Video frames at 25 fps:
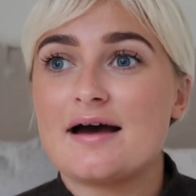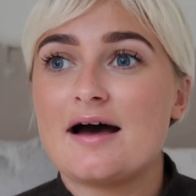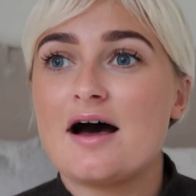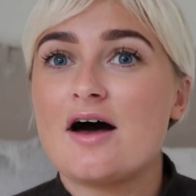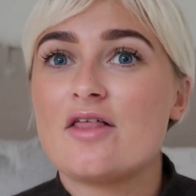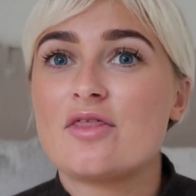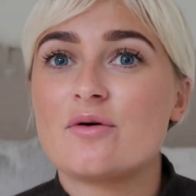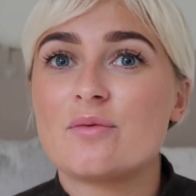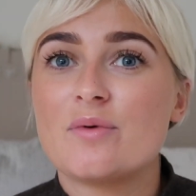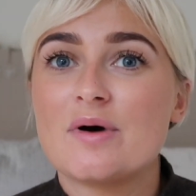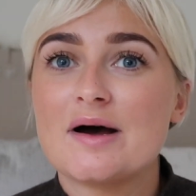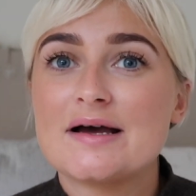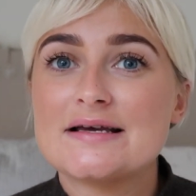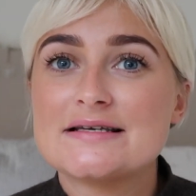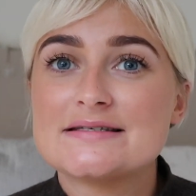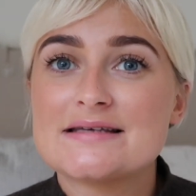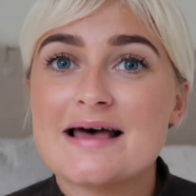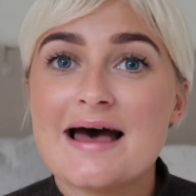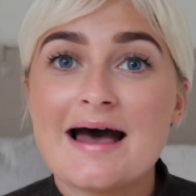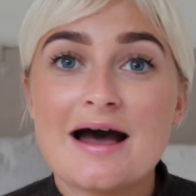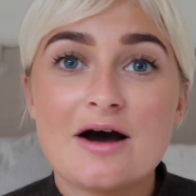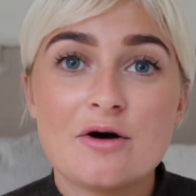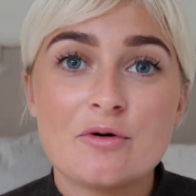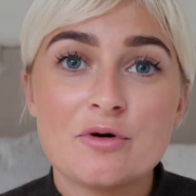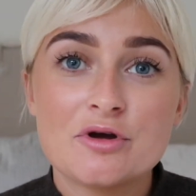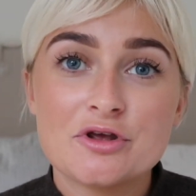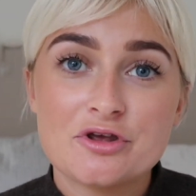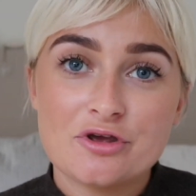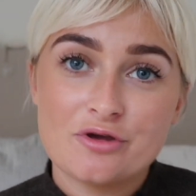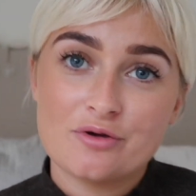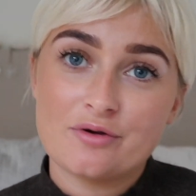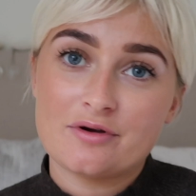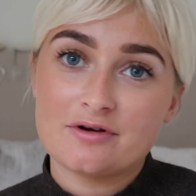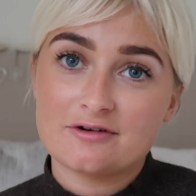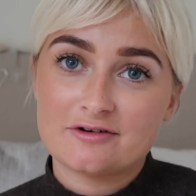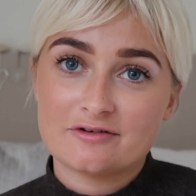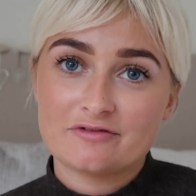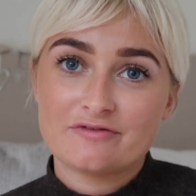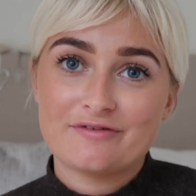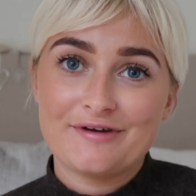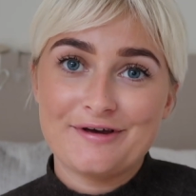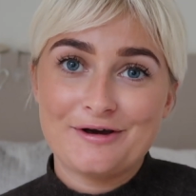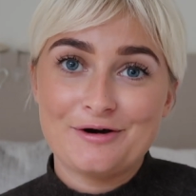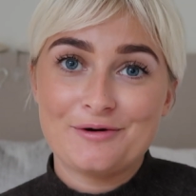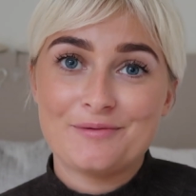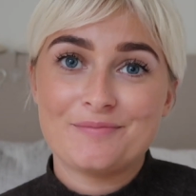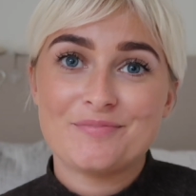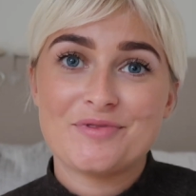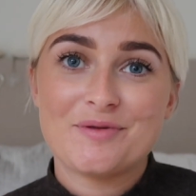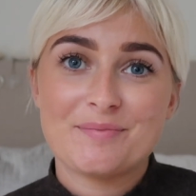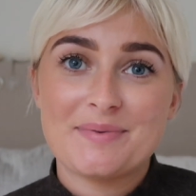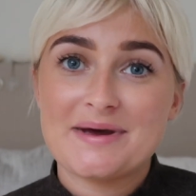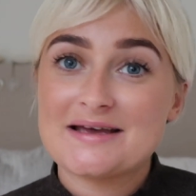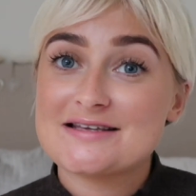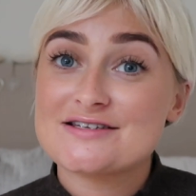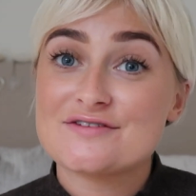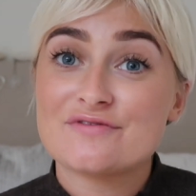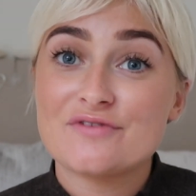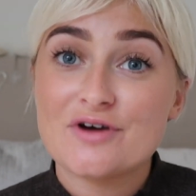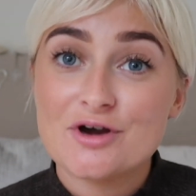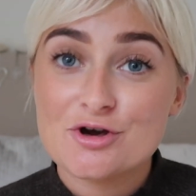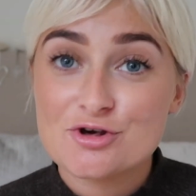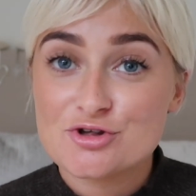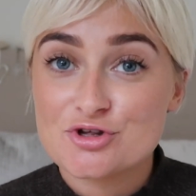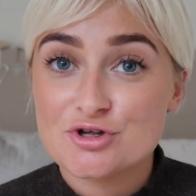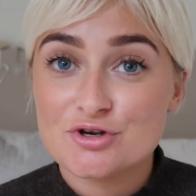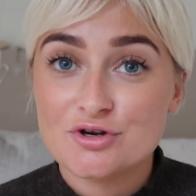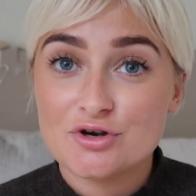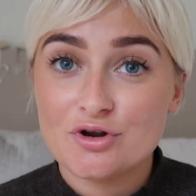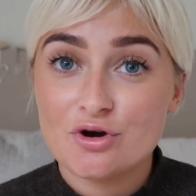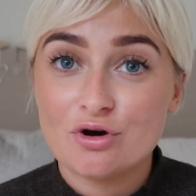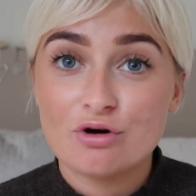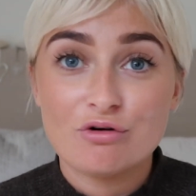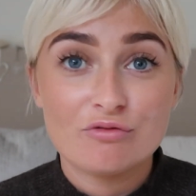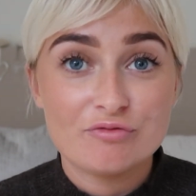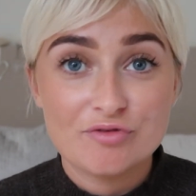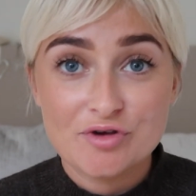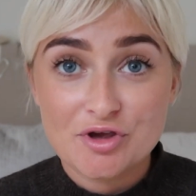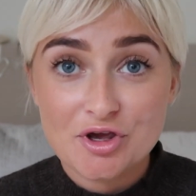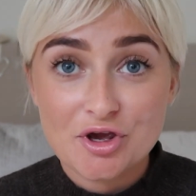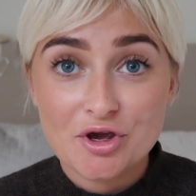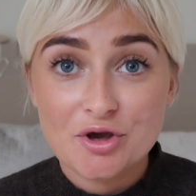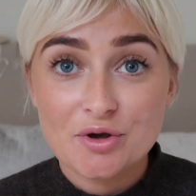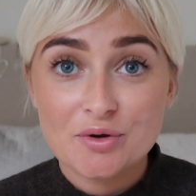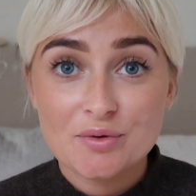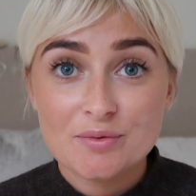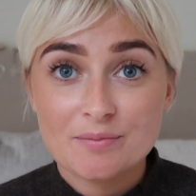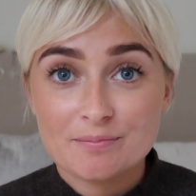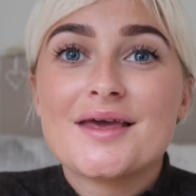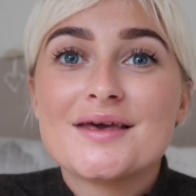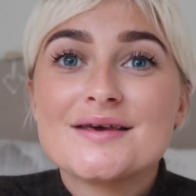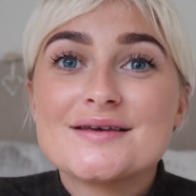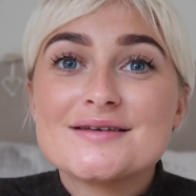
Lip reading: otherwise how are you gonna feel the best version of you?